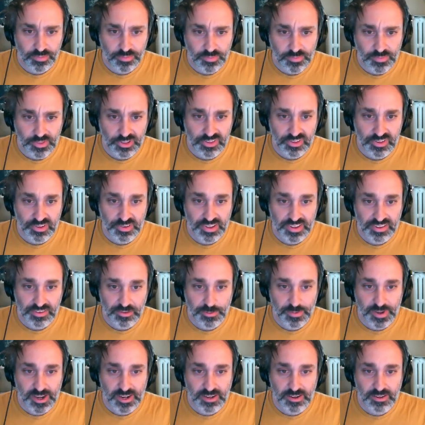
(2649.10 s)
So let's go
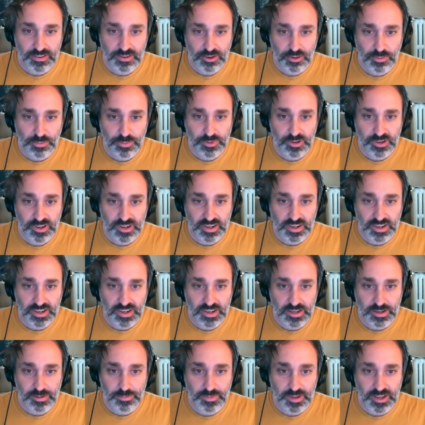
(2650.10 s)
back to the notebook,
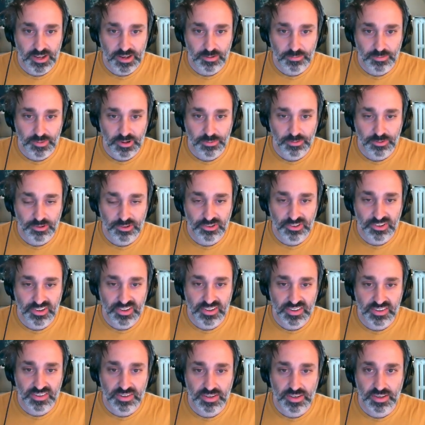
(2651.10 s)
and we will
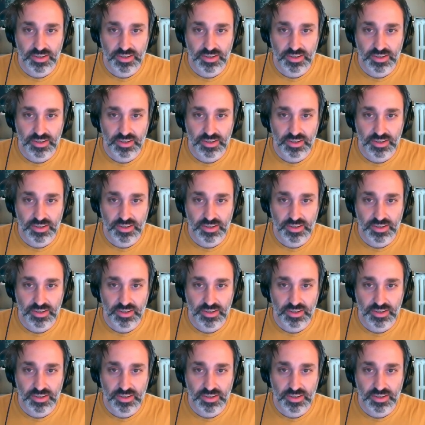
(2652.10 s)
just,